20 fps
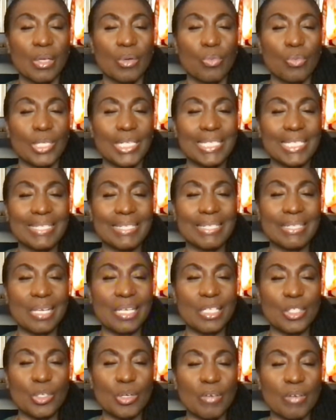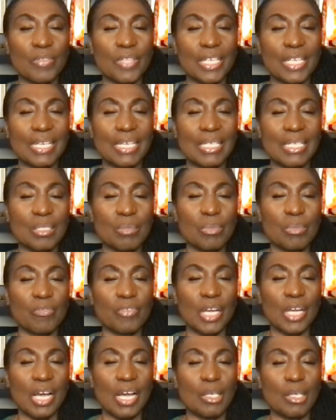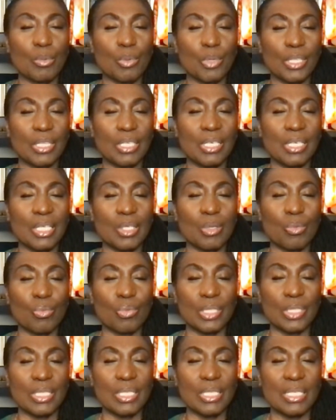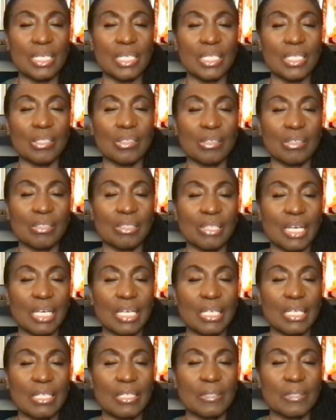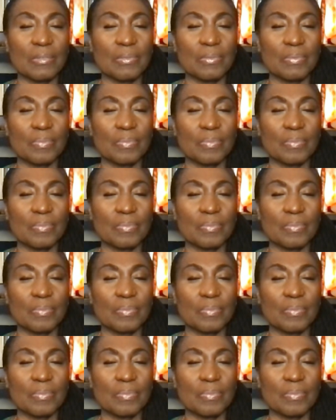What is the nature of the kingdom of God within? What does it look like?